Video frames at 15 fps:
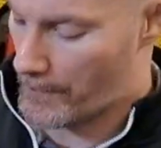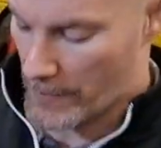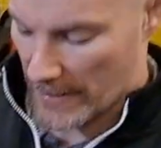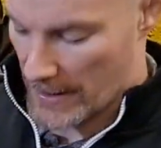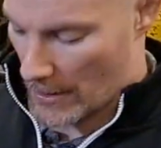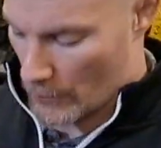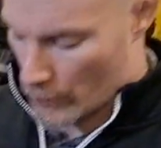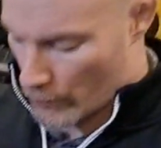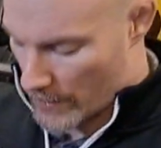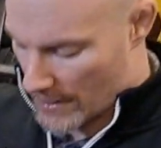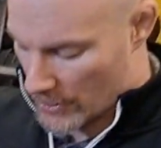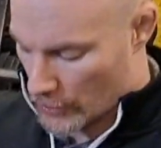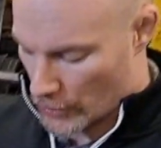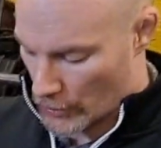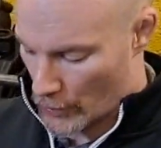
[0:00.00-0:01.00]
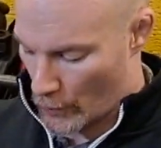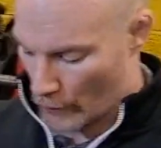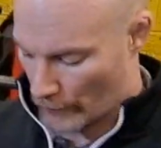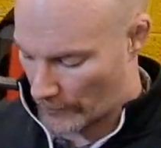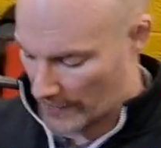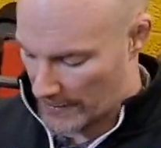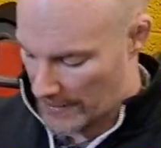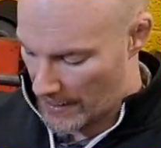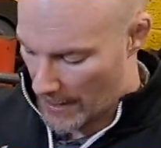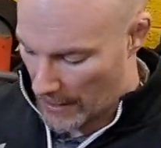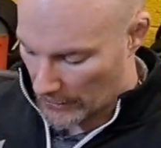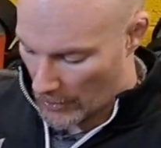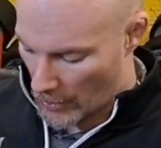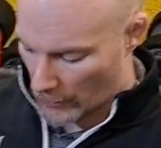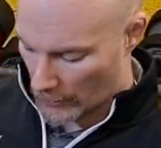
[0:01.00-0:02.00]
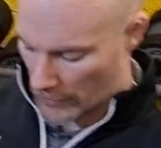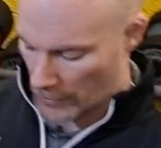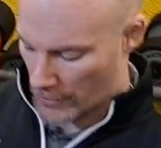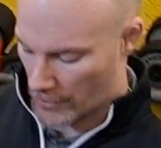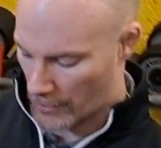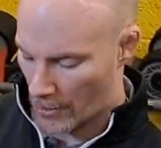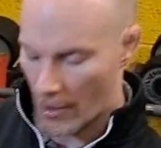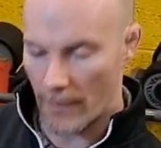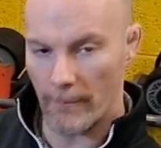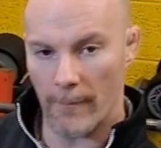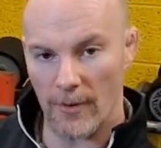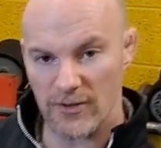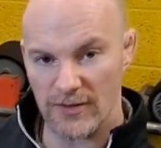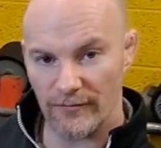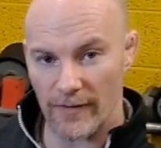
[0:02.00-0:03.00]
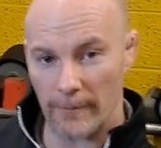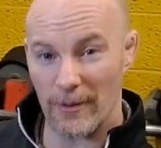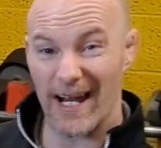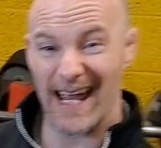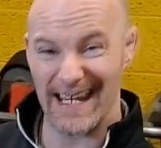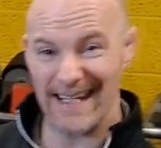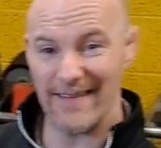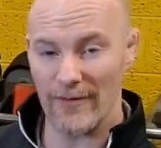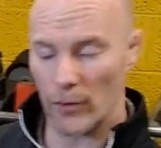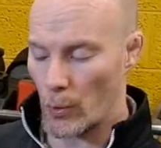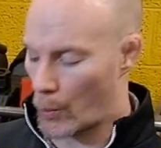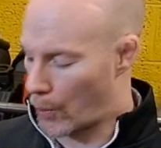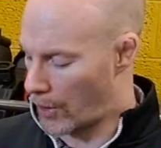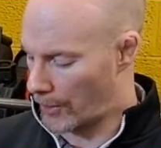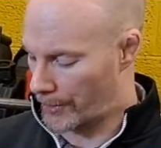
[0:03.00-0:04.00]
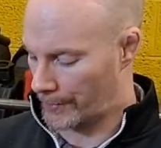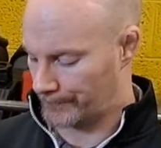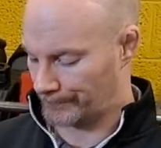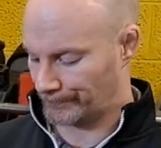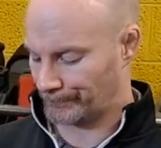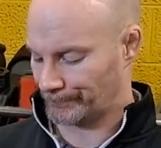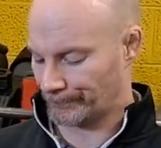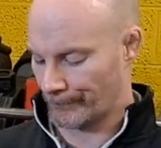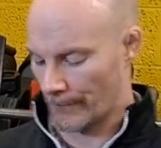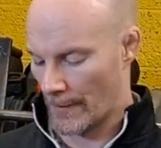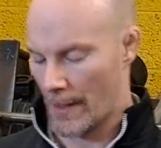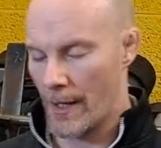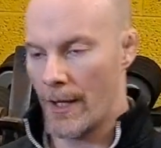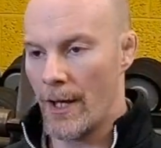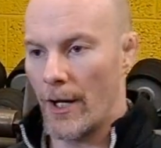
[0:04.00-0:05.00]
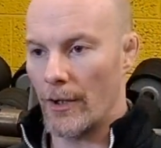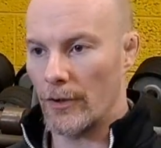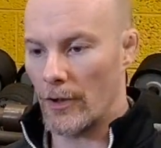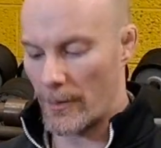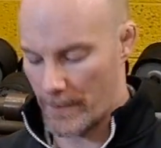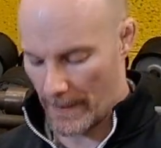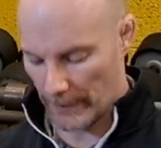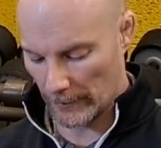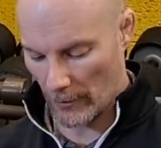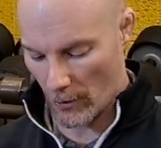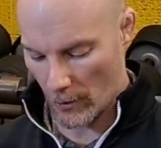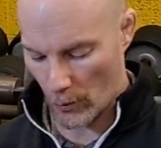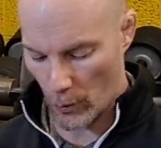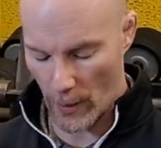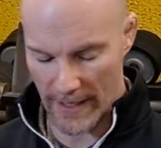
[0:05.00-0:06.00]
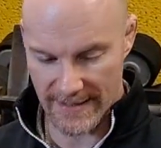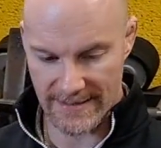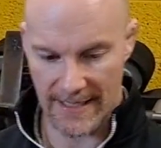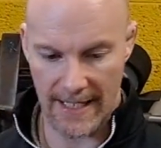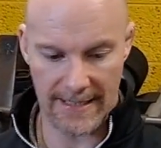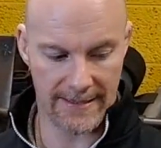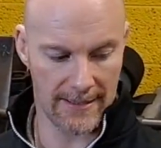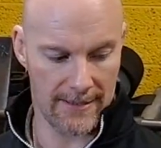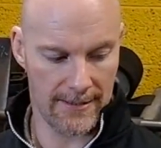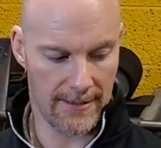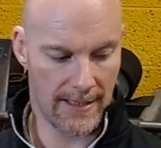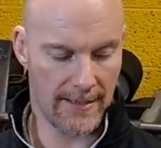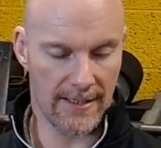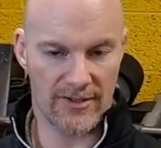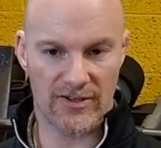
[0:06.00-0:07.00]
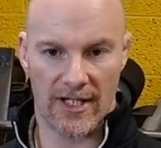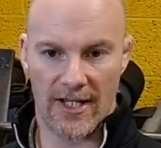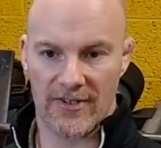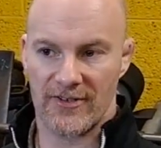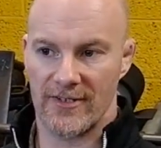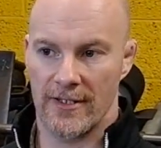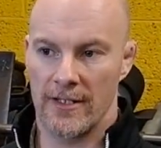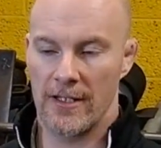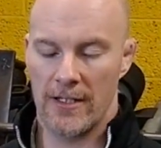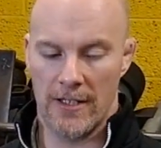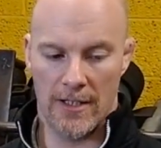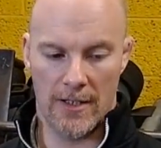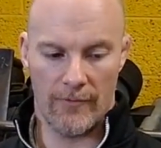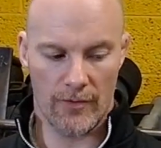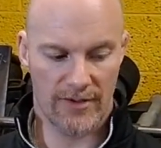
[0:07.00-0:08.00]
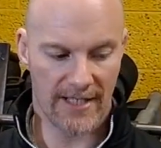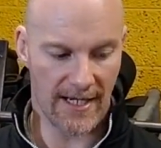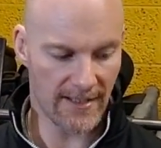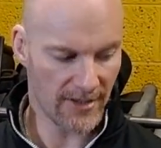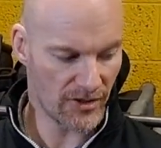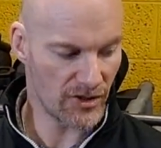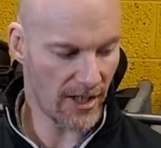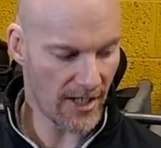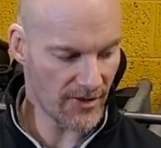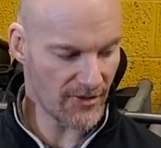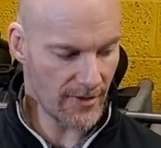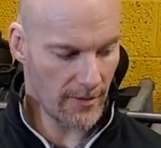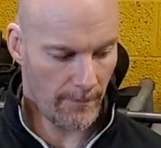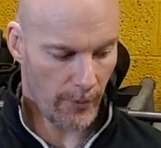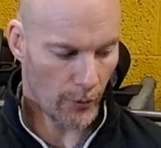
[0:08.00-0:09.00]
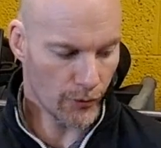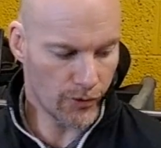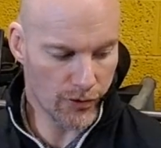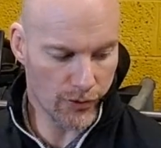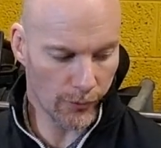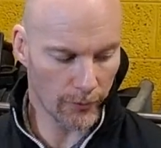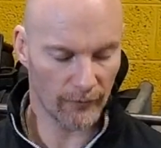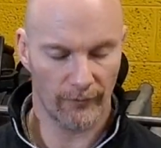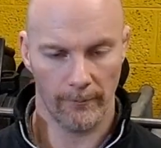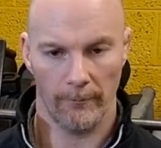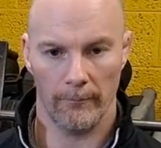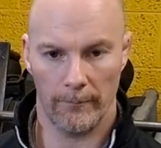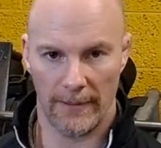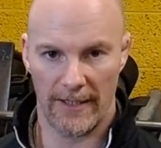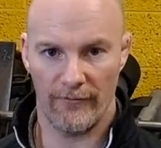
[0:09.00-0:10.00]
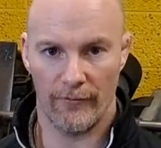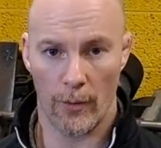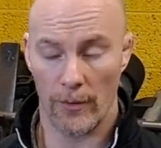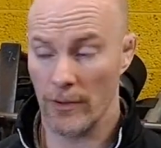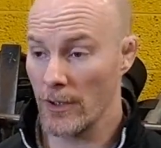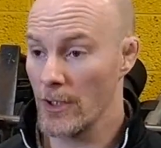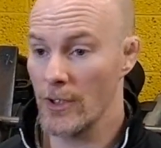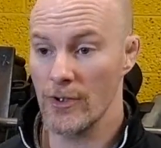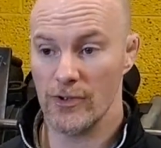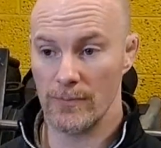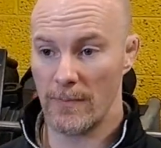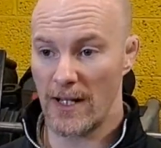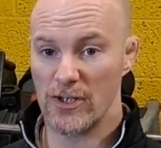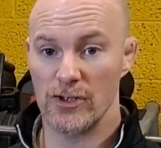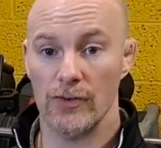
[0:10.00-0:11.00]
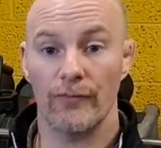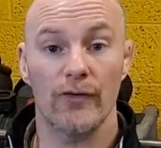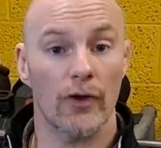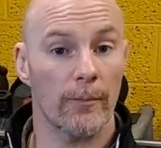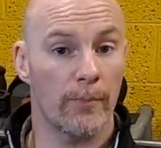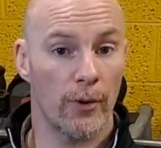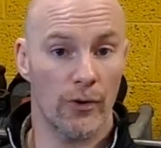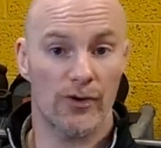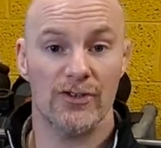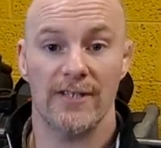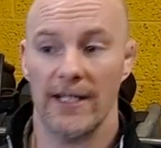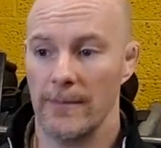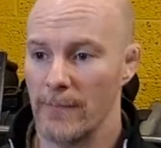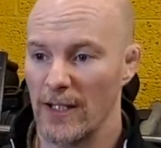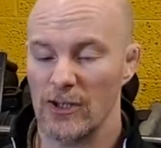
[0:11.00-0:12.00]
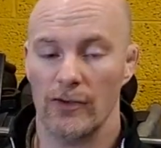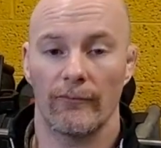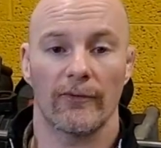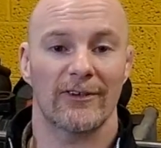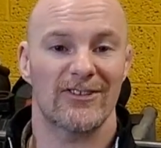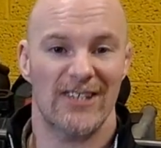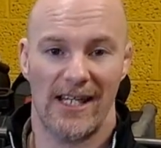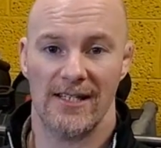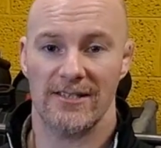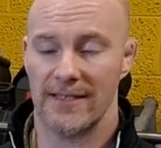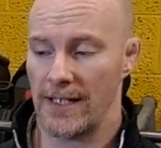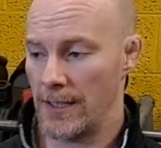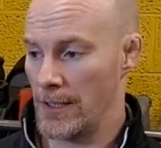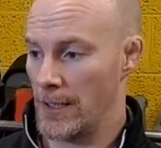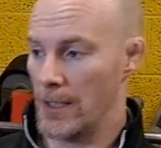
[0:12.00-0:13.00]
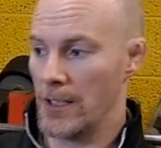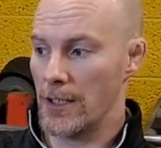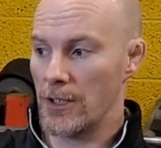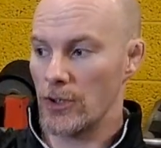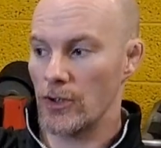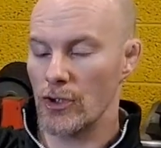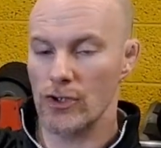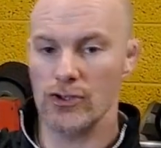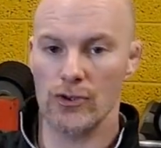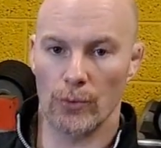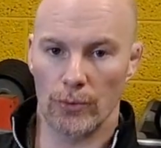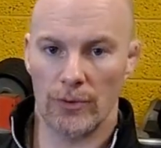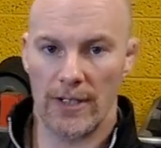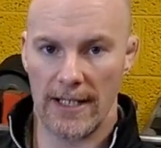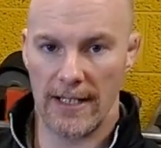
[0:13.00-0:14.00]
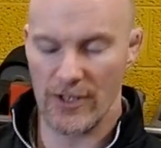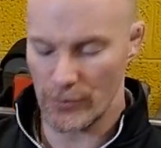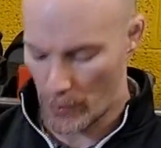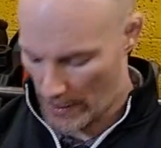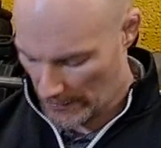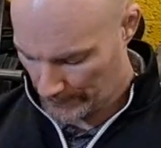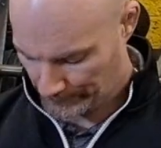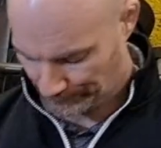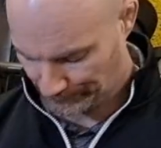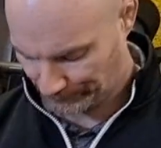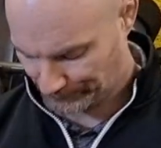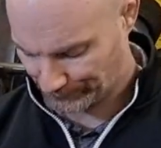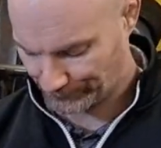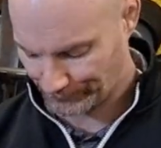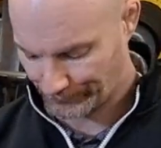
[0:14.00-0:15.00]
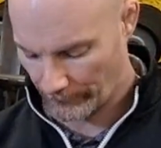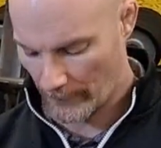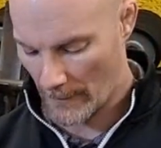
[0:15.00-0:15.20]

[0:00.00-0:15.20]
but again, really good over the longer muscle fiber, i.e. the quad. A lot of people are quite tight in the chest. If you're tight in the chest, pulls your shoulder blade forward. So imagine you've done a push day, imagine you've done a chest day, shoulder day as well.